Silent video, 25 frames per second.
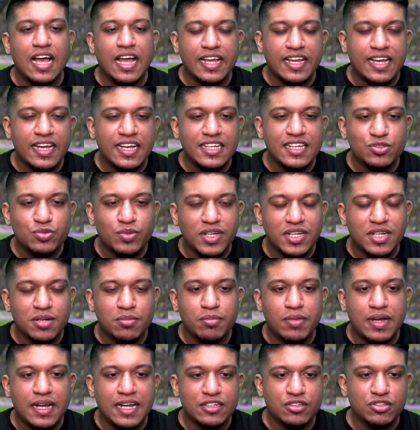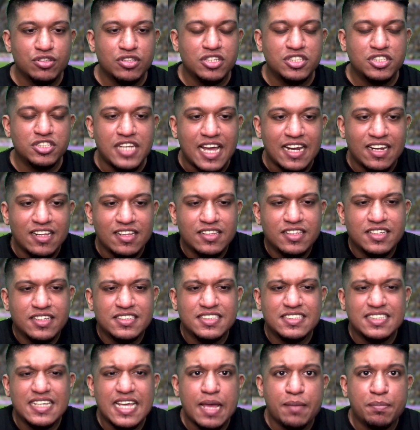guys, welcome back to the channel. This
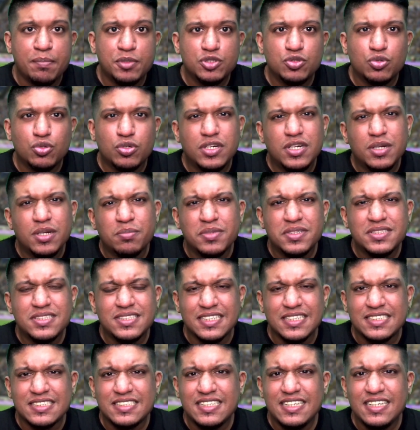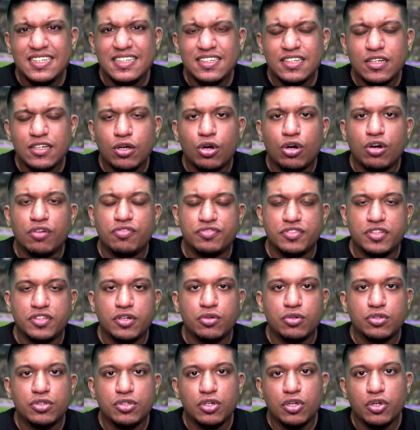is episode number 16 of the
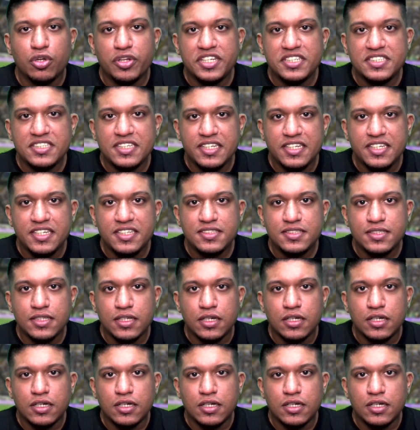Road to Glory series.